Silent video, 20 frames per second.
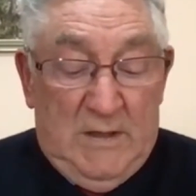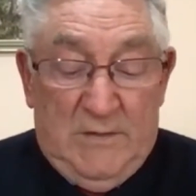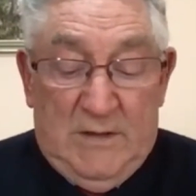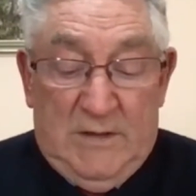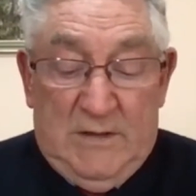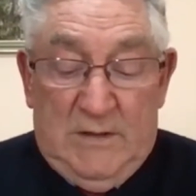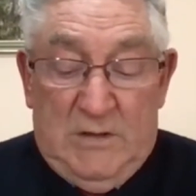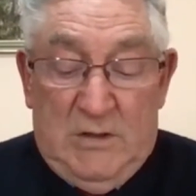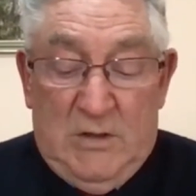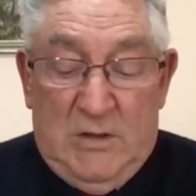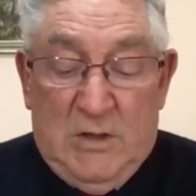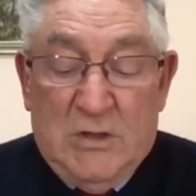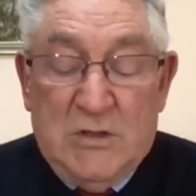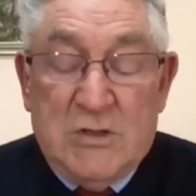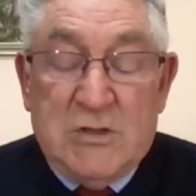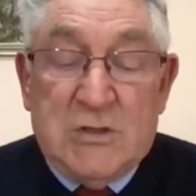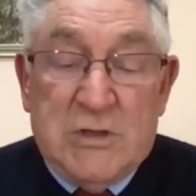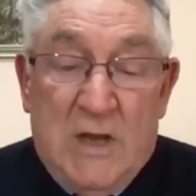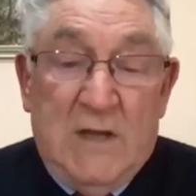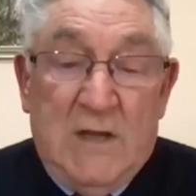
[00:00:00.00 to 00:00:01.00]
that you
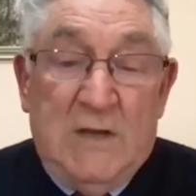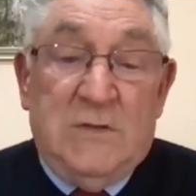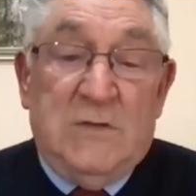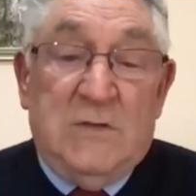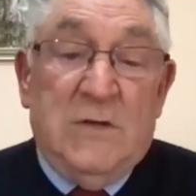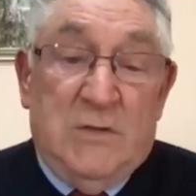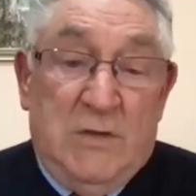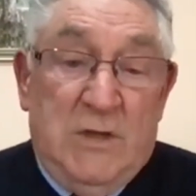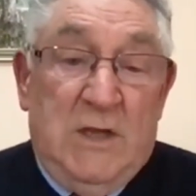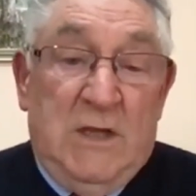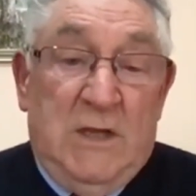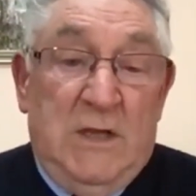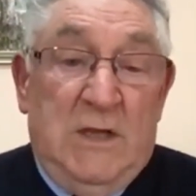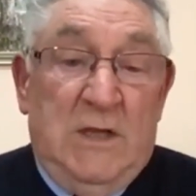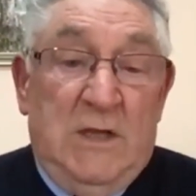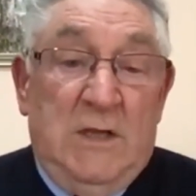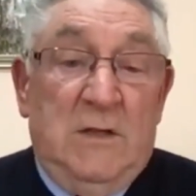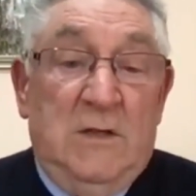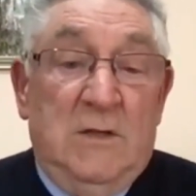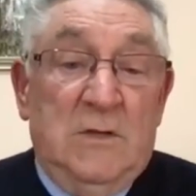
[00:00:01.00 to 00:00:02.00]
can change your
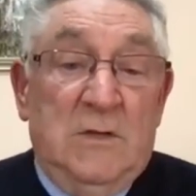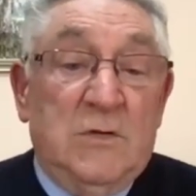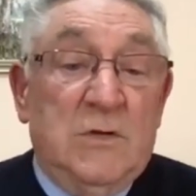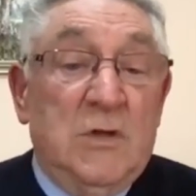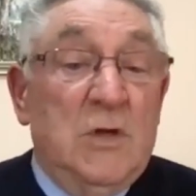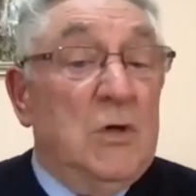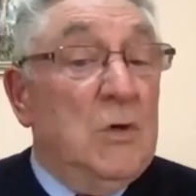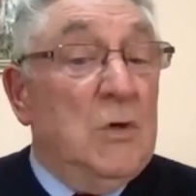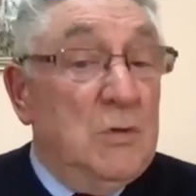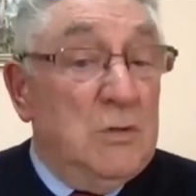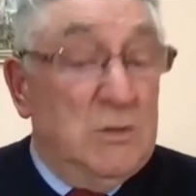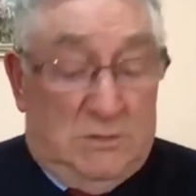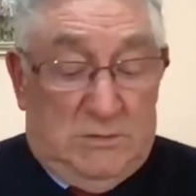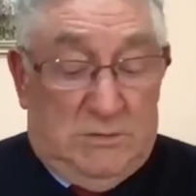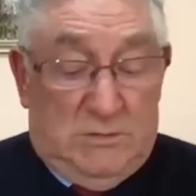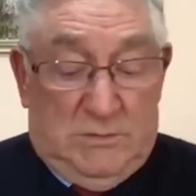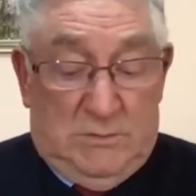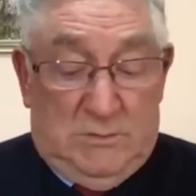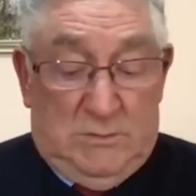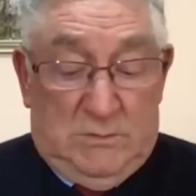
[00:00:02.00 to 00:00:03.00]
thinking to good,